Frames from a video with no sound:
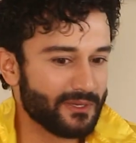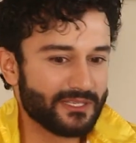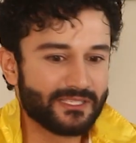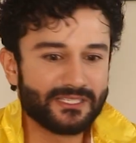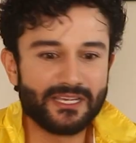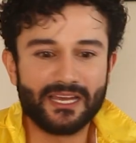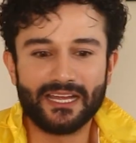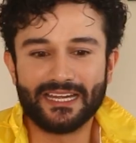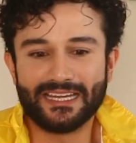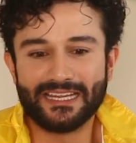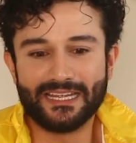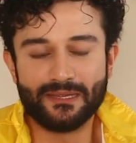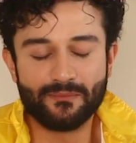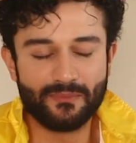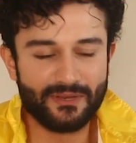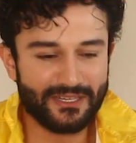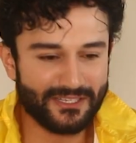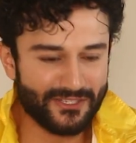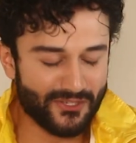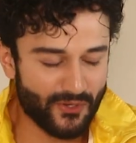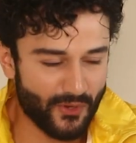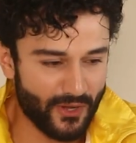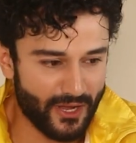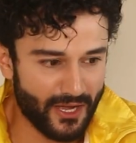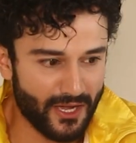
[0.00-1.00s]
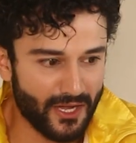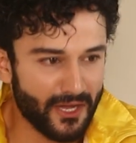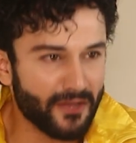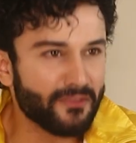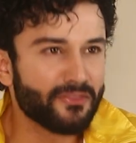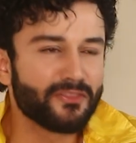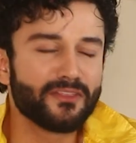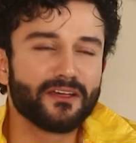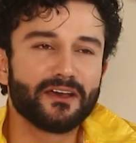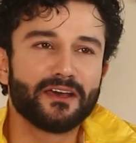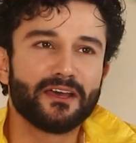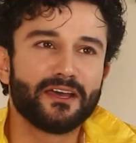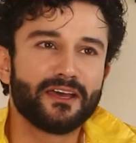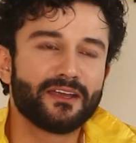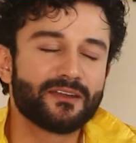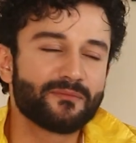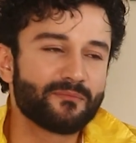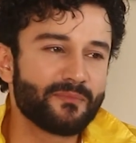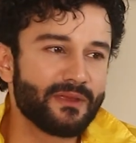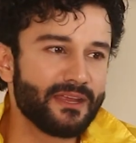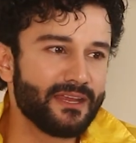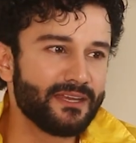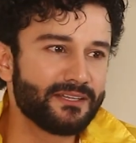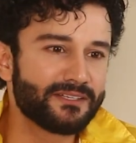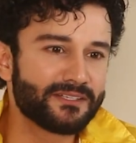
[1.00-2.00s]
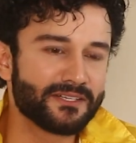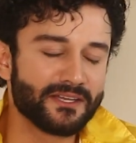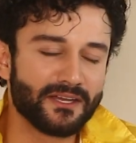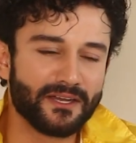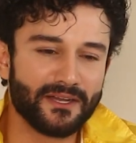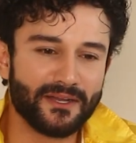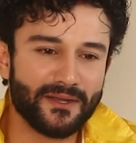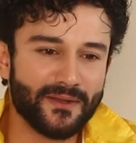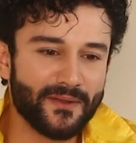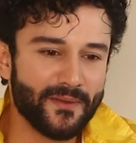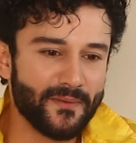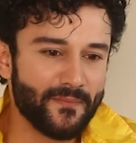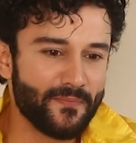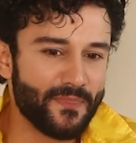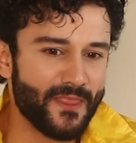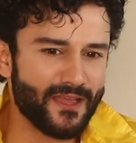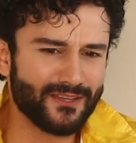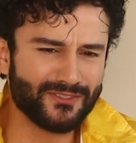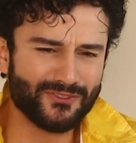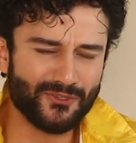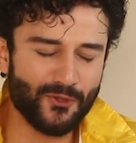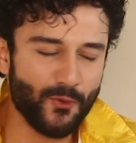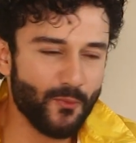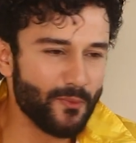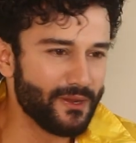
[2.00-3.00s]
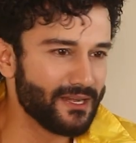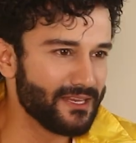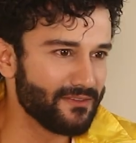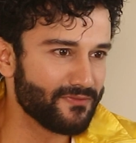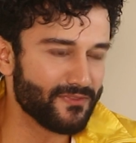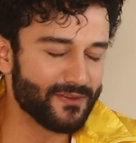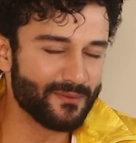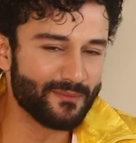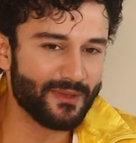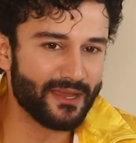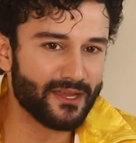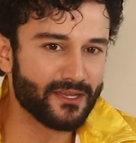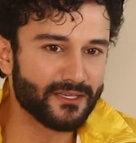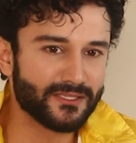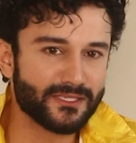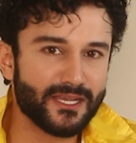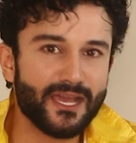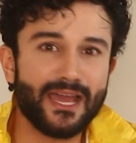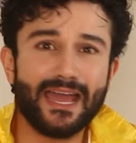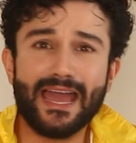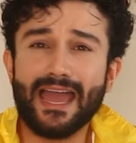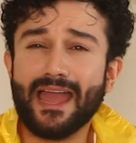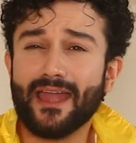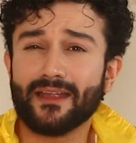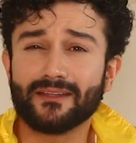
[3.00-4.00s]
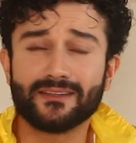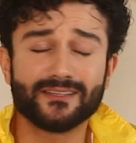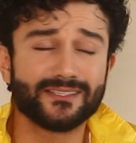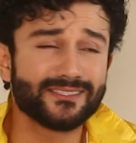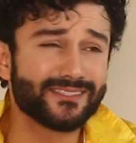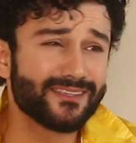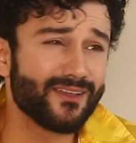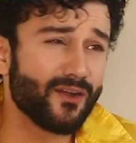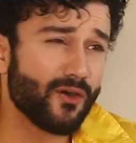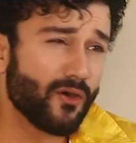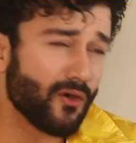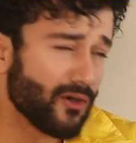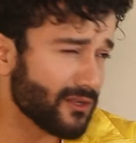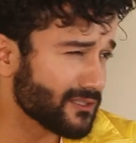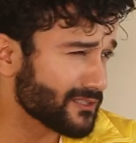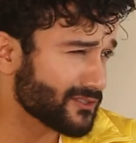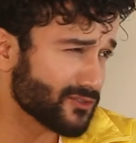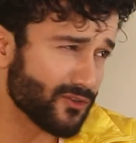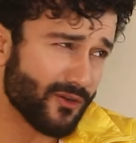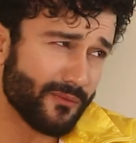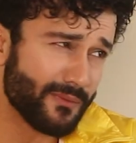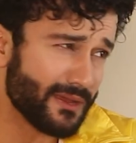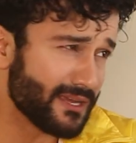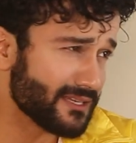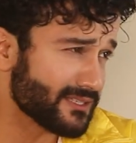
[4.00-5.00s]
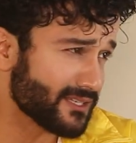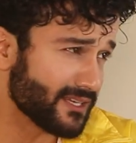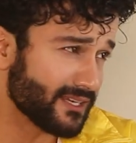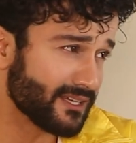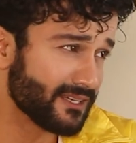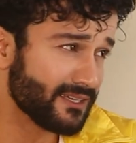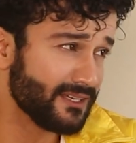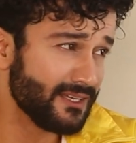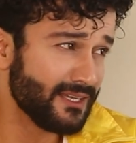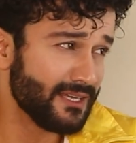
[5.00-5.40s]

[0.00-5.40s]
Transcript: Bhansali, be it Zoya Akhtar, be it uh, there's so many filmmakers. Yeah, actors they're all so amazing.